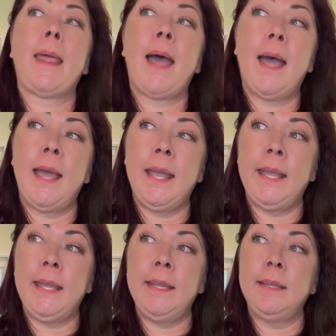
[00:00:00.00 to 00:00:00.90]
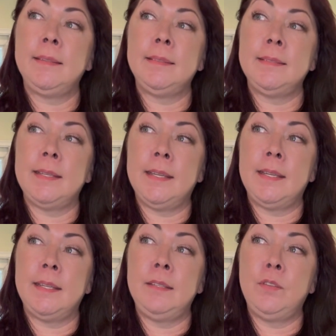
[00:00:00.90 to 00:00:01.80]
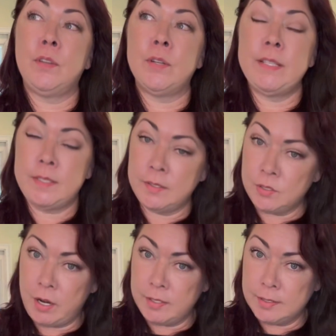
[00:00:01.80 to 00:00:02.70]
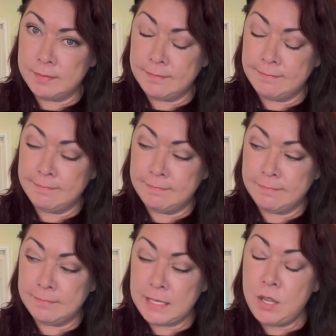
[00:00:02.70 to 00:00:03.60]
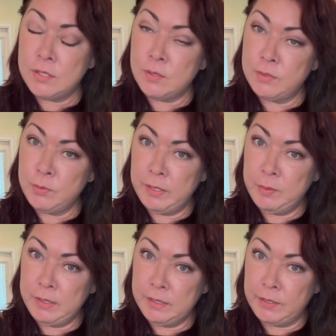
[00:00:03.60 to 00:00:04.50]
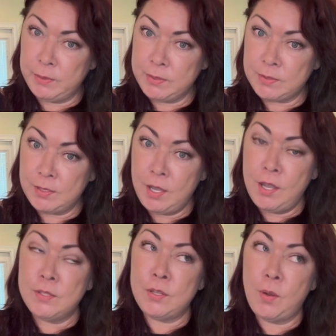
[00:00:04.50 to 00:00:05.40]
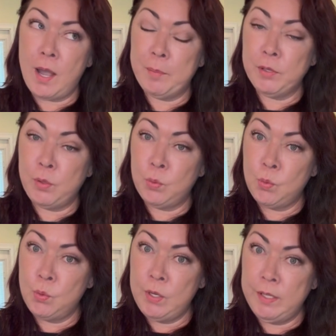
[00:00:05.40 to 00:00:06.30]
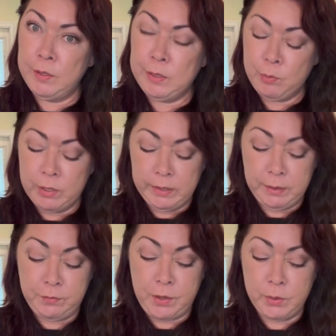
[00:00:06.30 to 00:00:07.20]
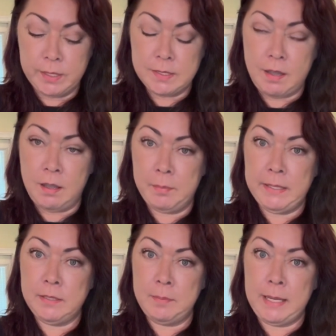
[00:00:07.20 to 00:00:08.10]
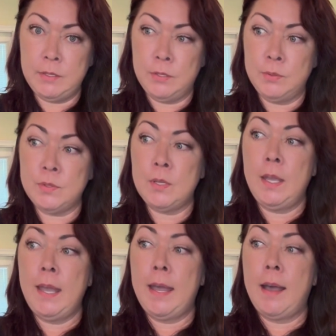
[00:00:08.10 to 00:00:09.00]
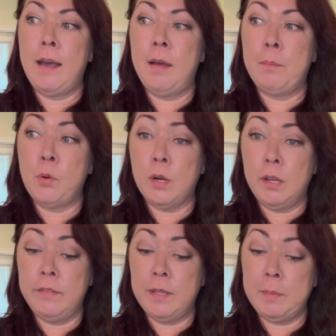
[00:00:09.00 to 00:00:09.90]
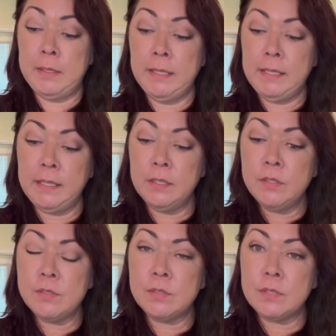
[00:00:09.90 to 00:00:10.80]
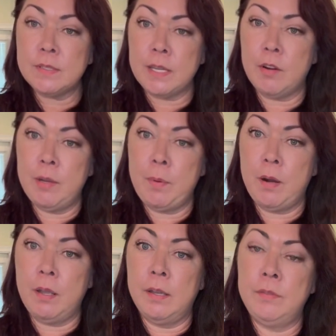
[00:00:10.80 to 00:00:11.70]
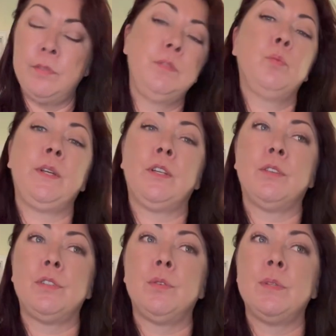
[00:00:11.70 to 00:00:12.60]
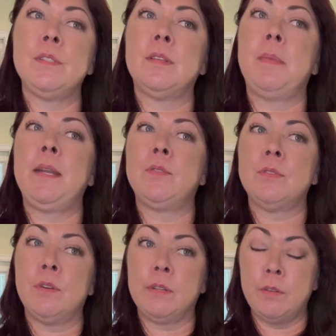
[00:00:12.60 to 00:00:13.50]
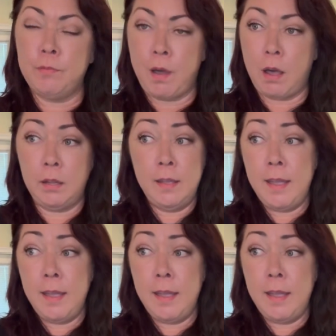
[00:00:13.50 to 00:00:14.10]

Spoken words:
I did 36 jars. So it was really, really close. So I'm going to really, really focus on my tomatoes, more of them. And here's the scary part of when you're doing tomatoes during the fall.